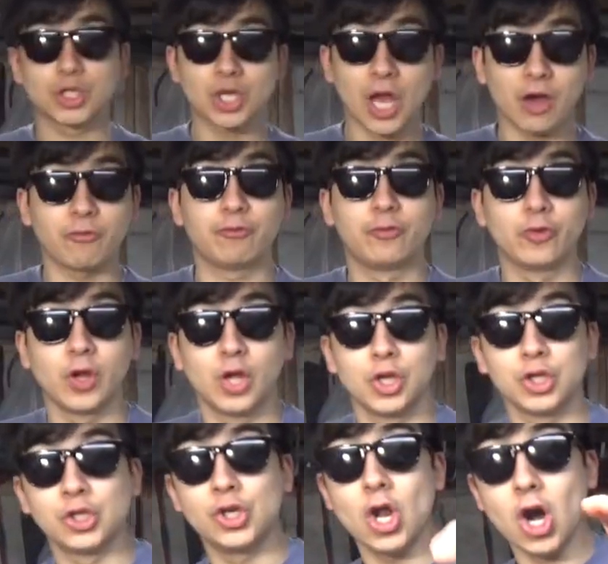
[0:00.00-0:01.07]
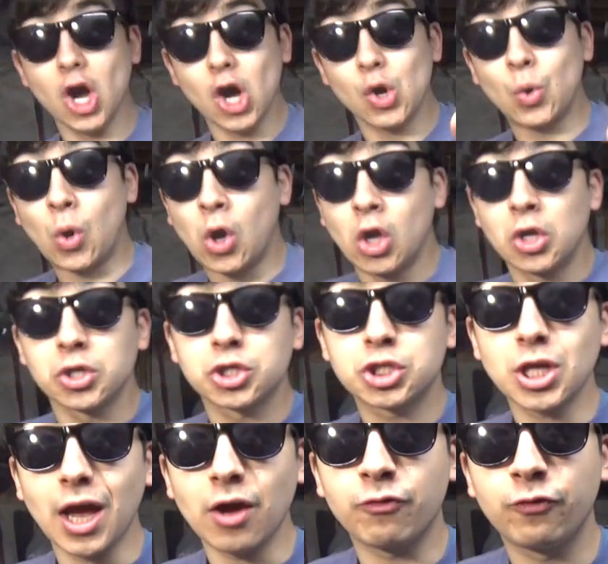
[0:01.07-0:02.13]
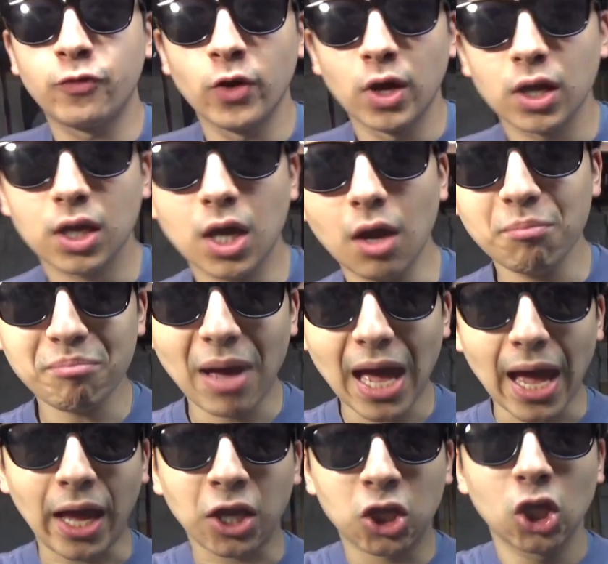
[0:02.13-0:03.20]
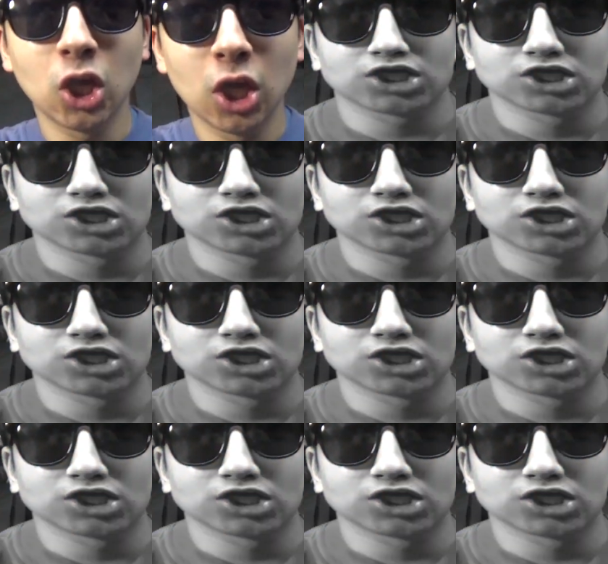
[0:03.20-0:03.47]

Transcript: Chef! No! Chef! Come back!